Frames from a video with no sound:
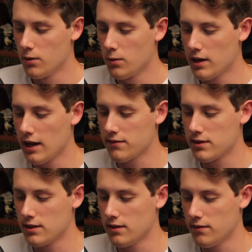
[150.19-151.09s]
We'd have
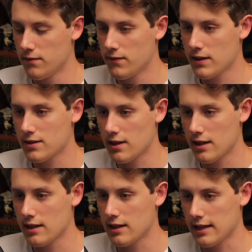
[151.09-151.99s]
to fix the
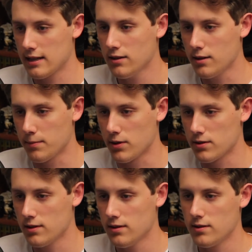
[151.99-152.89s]
thing that killed the
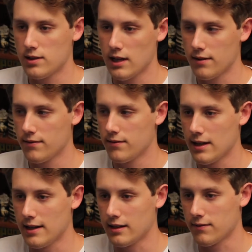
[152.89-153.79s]
person. Say if they
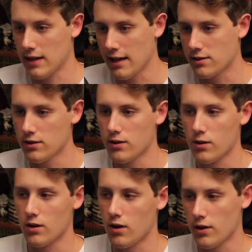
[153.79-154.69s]
died of cancer
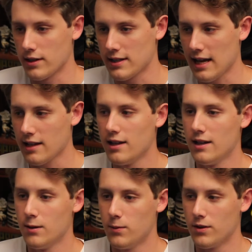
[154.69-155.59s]
or a heart attack.
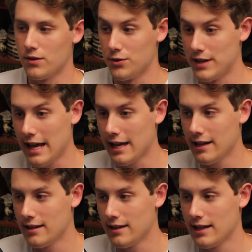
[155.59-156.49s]
Well, they're
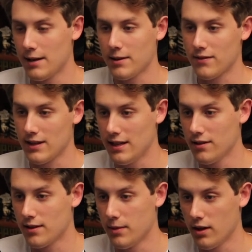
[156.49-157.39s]
dead, and now we have to
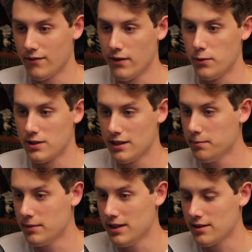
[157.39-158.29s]
heal them of those
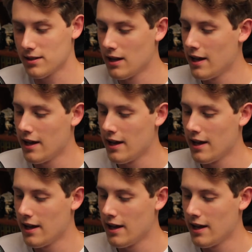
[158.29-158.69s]
ailments.